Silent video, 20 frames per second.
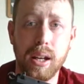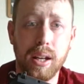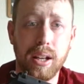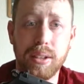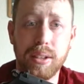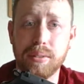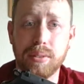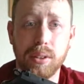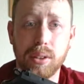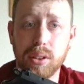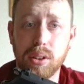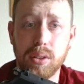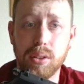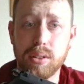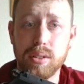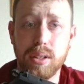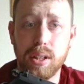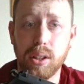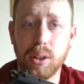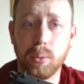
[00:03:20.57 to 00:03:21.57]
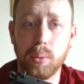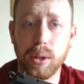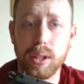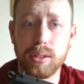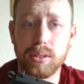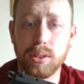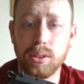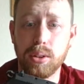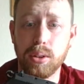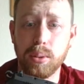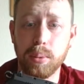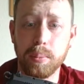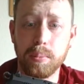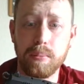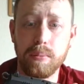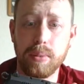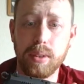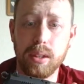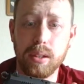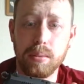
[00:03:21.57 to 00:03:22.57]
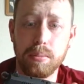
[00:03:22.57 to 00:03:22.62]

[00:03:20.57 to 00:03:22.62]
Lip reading: of a solid white tube,